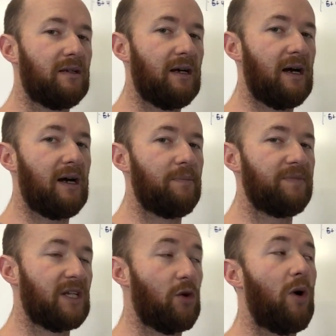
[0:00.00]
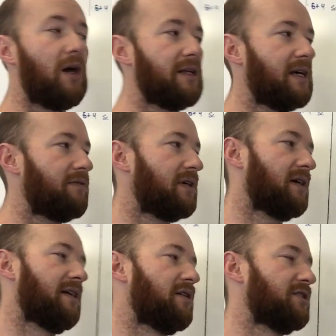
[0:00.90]
The quality of it.
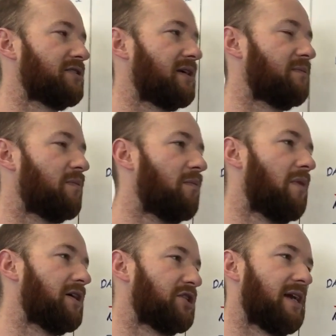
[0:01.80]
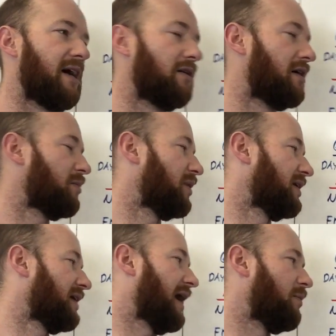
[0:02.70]
I know I just said much and how long, but
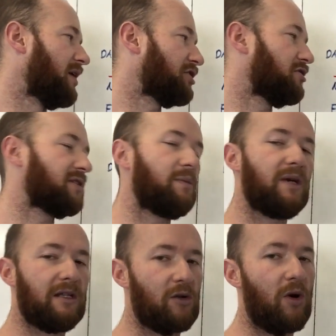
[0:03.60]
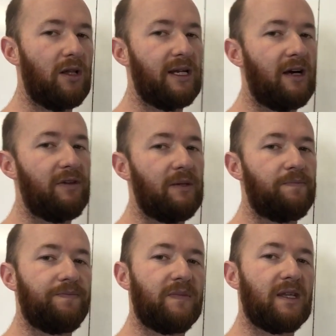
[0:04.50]
how much are you sleeping and the quality of it?
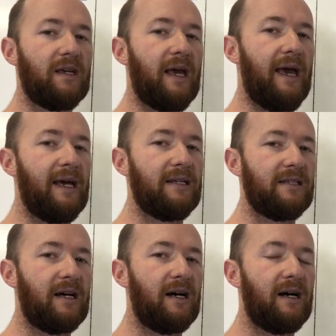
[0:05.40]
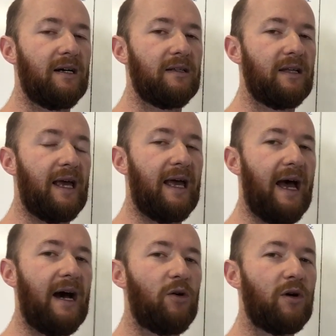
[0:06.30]
And
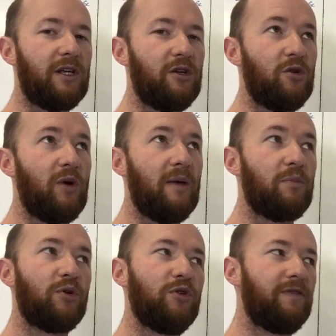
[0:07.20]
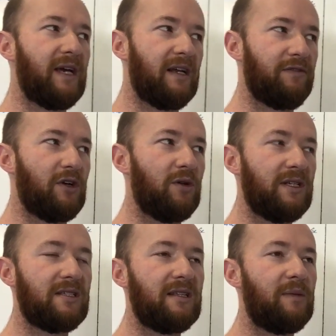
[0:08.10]
how are you improving it? If you're only
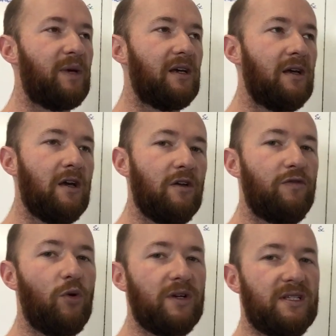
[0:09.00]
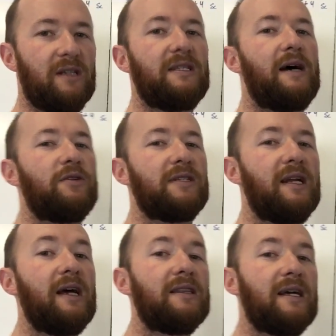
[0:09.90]
sleeping 4 to 6 hours a
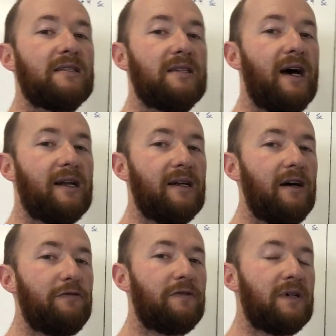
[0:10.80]
night, that is not enough.